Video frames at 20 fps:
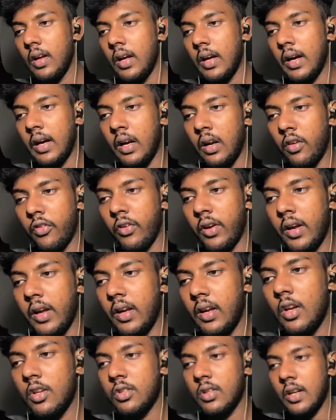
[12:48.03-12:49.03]
And if I,
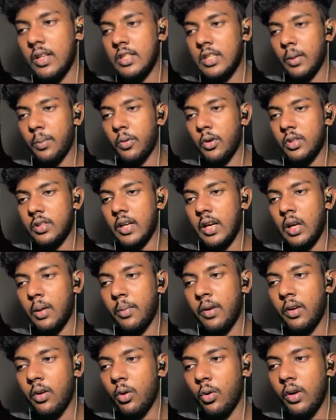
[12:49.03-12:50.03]
so let's suppose I have
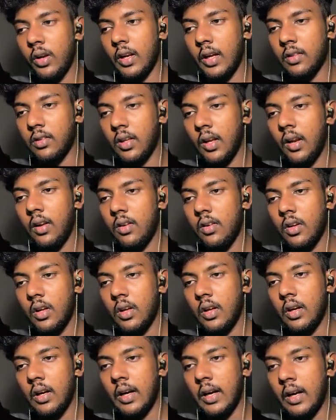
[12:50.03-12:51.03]
been doing nothing,
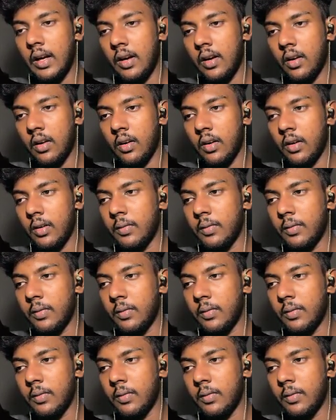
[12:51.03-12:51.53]
and